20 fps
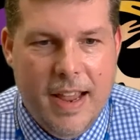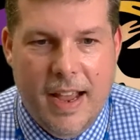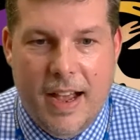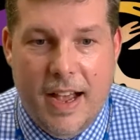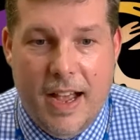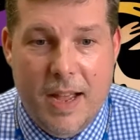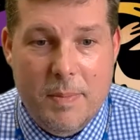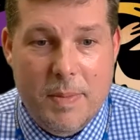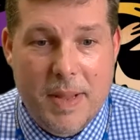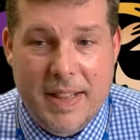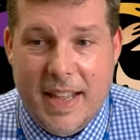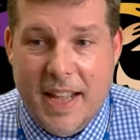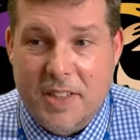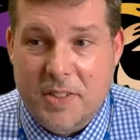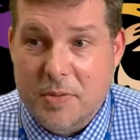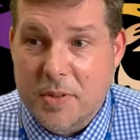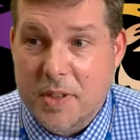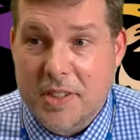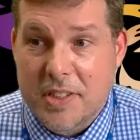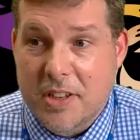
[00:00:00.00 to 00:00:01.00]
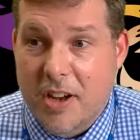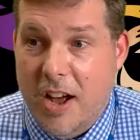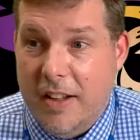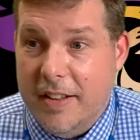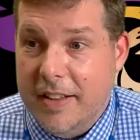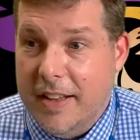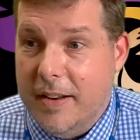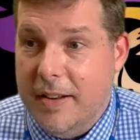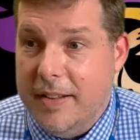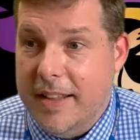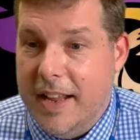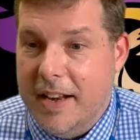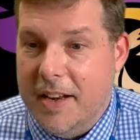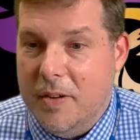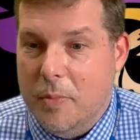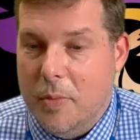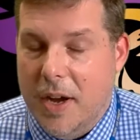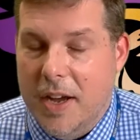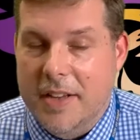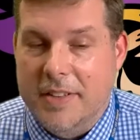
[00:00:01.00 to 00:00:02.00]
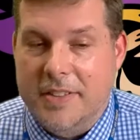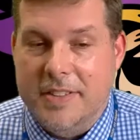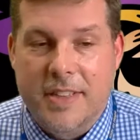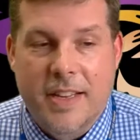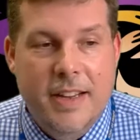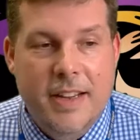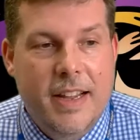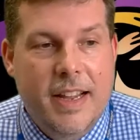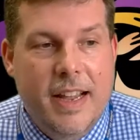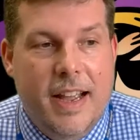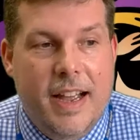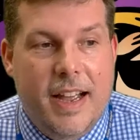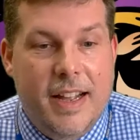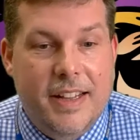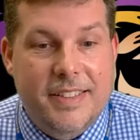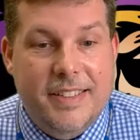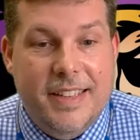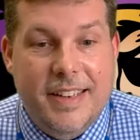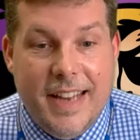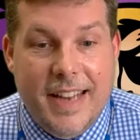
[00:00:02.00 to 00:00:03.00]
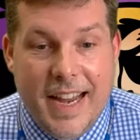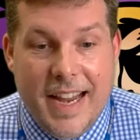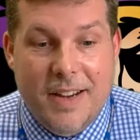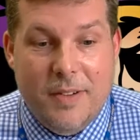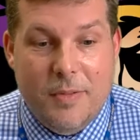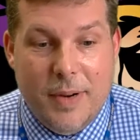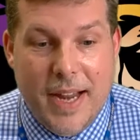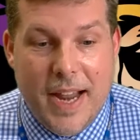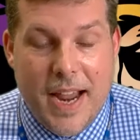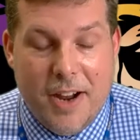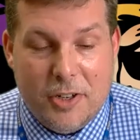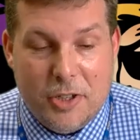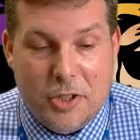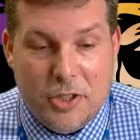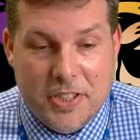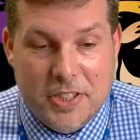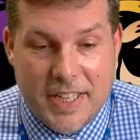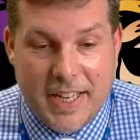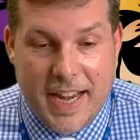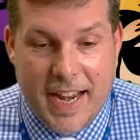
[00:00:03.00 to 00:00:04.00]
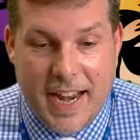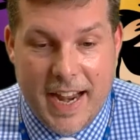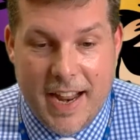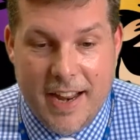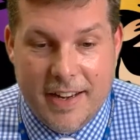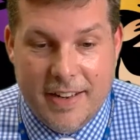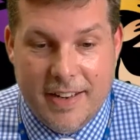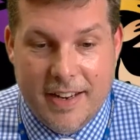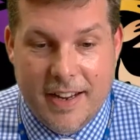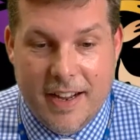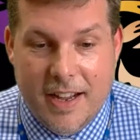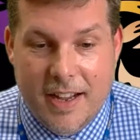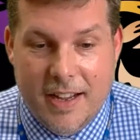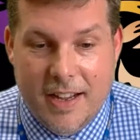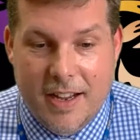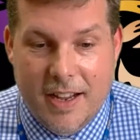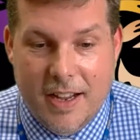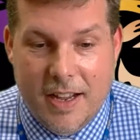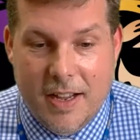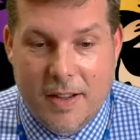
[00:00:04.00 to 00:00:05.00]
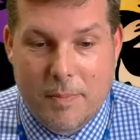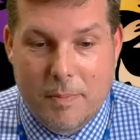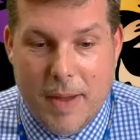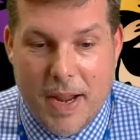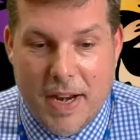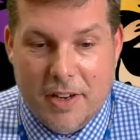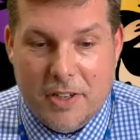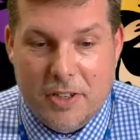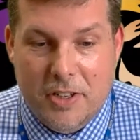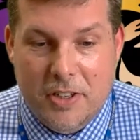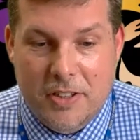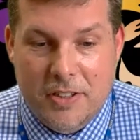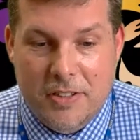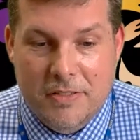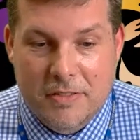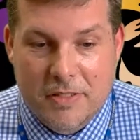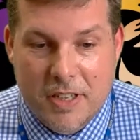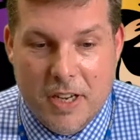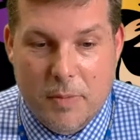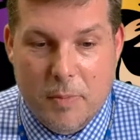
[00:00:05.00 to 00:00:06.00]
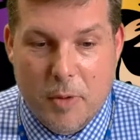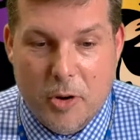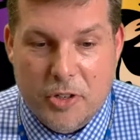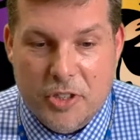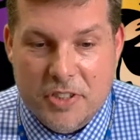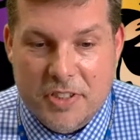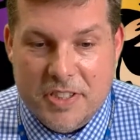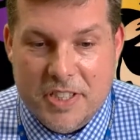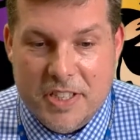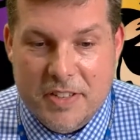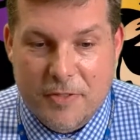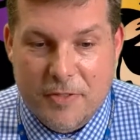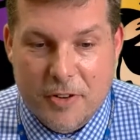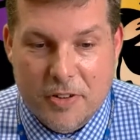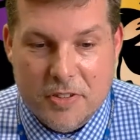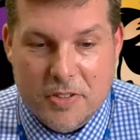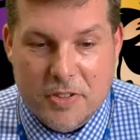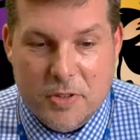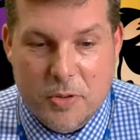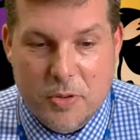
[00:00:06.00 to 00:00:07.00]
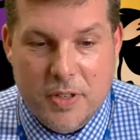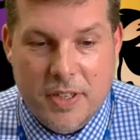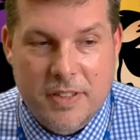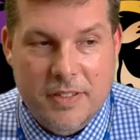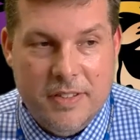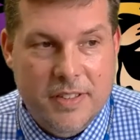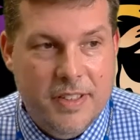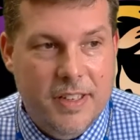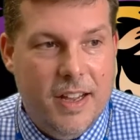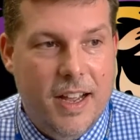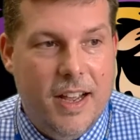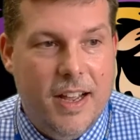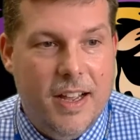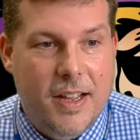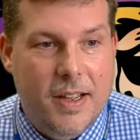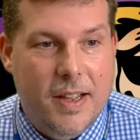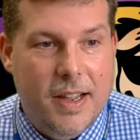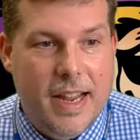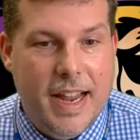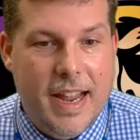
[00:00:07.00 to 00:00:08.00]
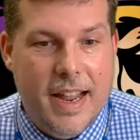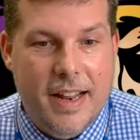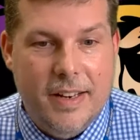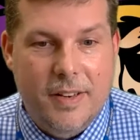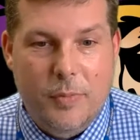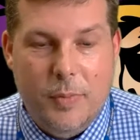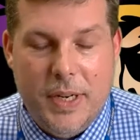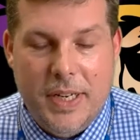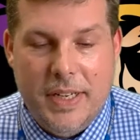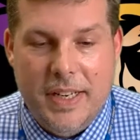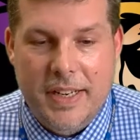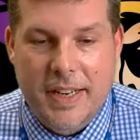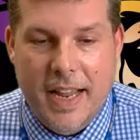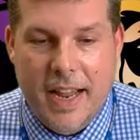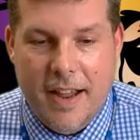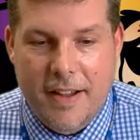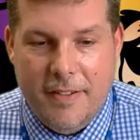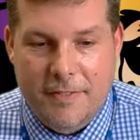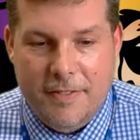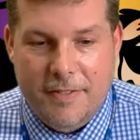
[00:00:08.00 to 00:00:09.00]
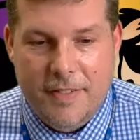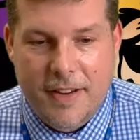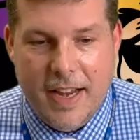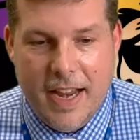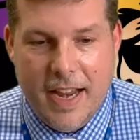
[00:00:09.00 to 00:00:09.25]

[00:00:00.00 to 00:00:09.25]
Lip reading: And that's really all that it was. Today, we actually had a medical emergency for a student, and we did have